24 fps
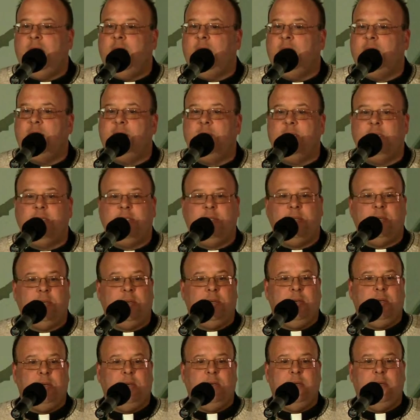a
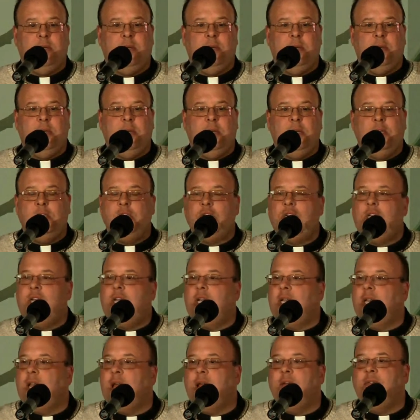sister. She
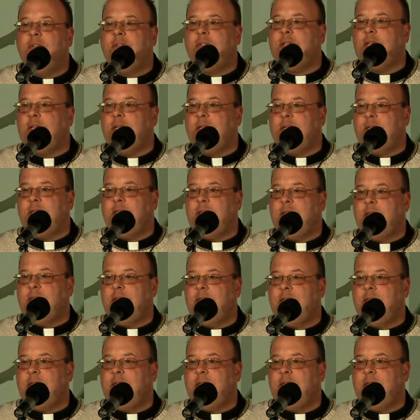loves it.